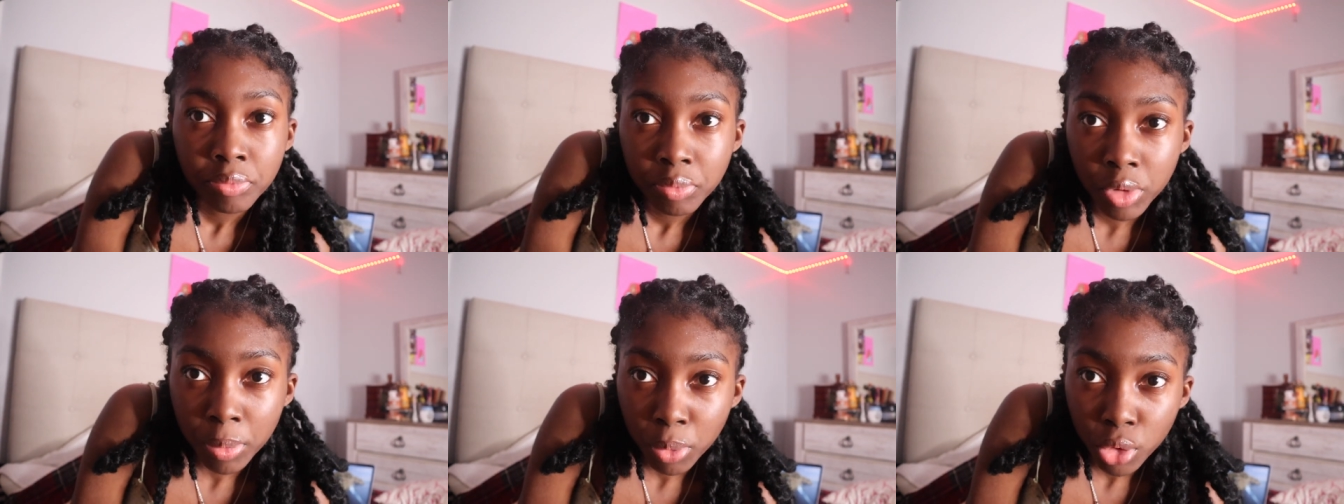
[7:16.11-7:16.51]

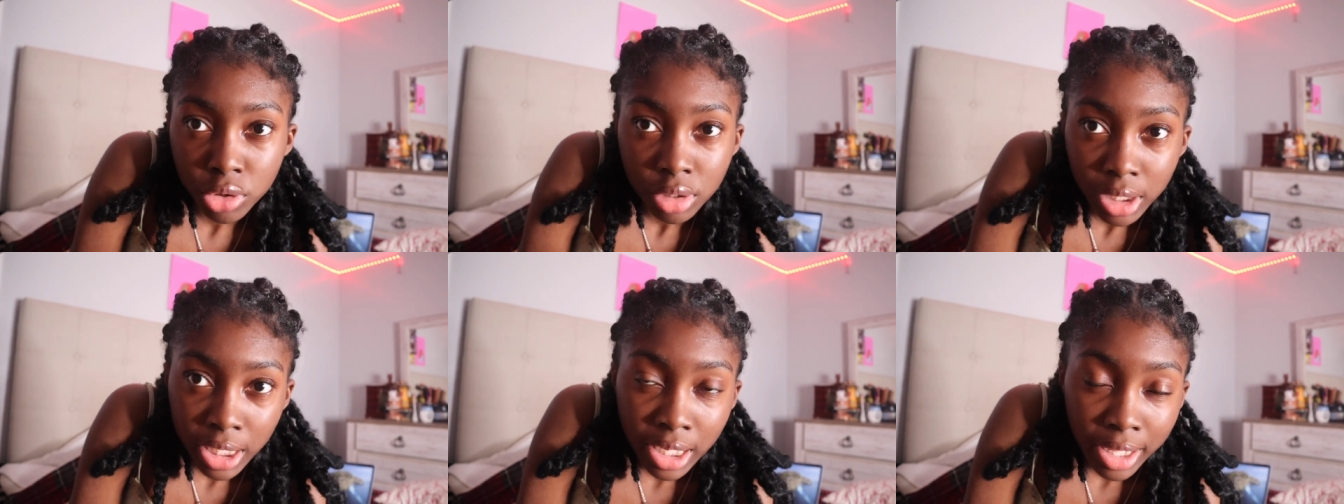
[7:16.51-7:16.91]
the more
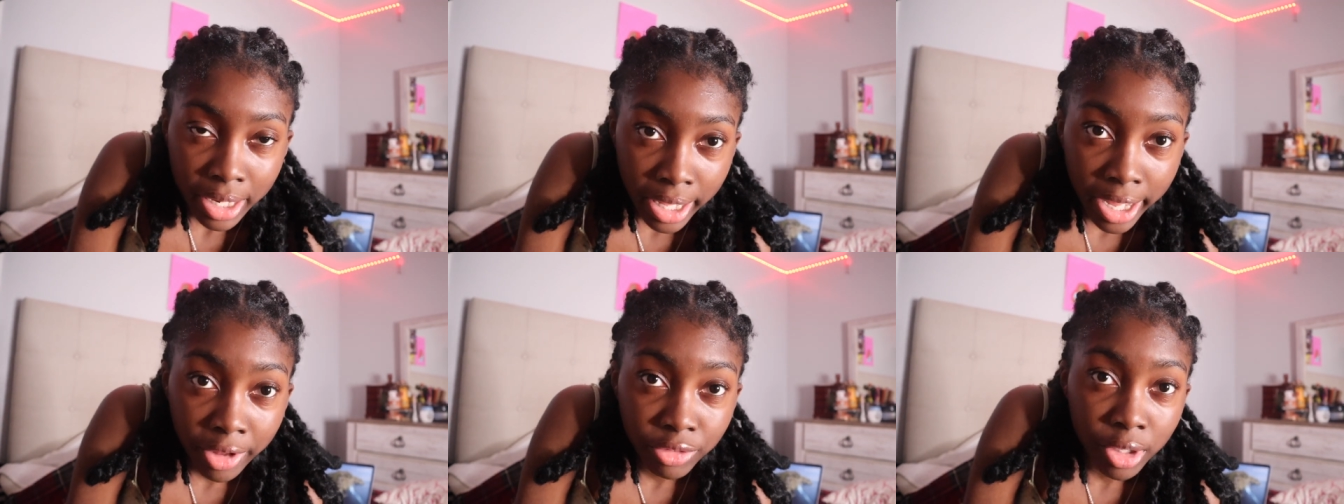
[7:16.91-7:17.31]
you lay it
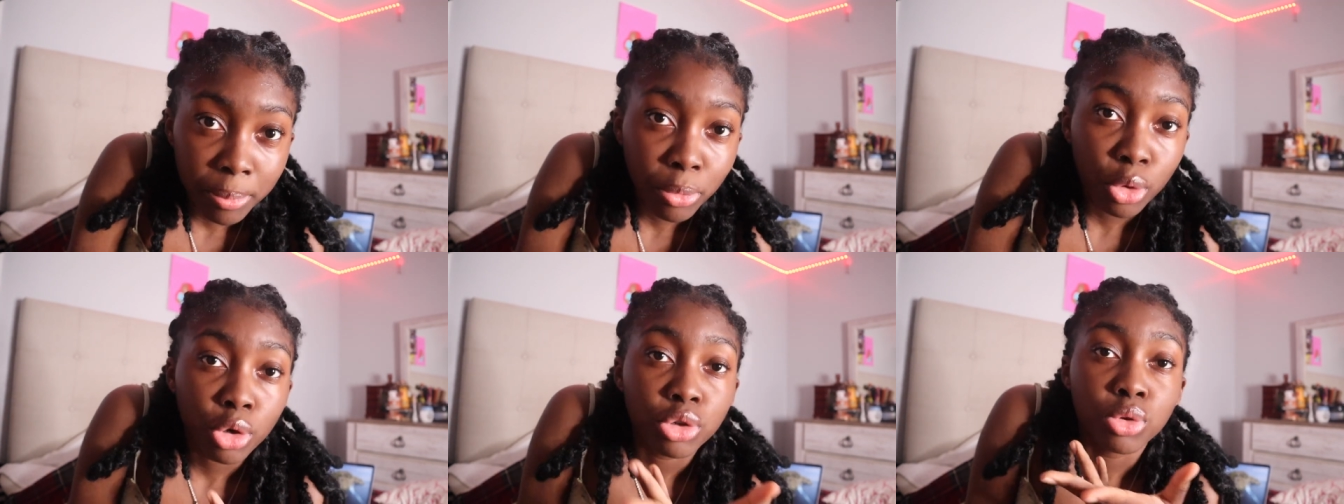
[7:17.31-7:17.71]
down, the
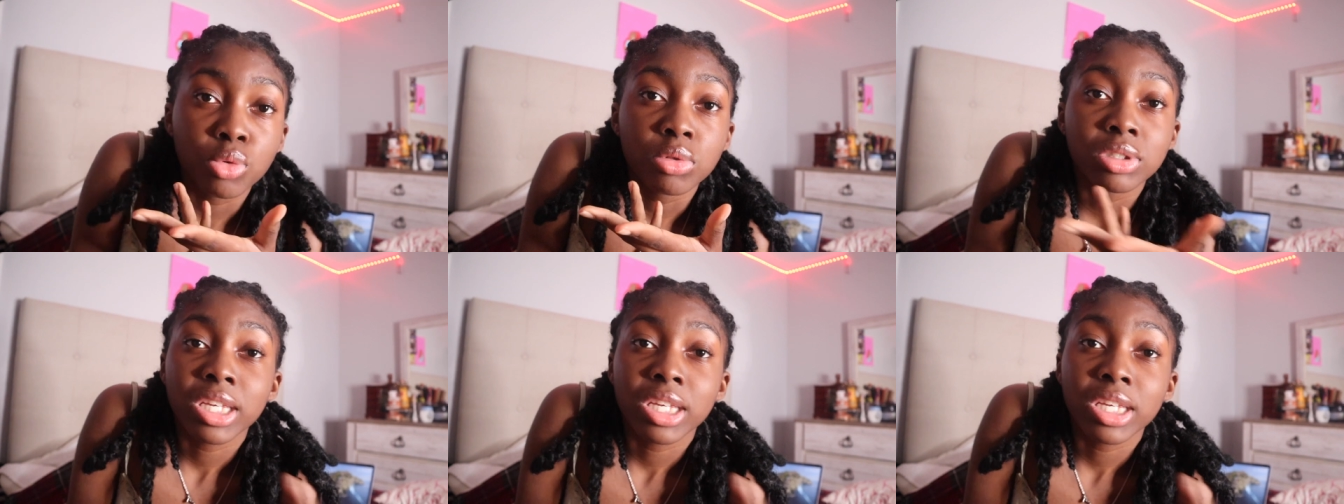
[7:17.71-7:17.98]
more you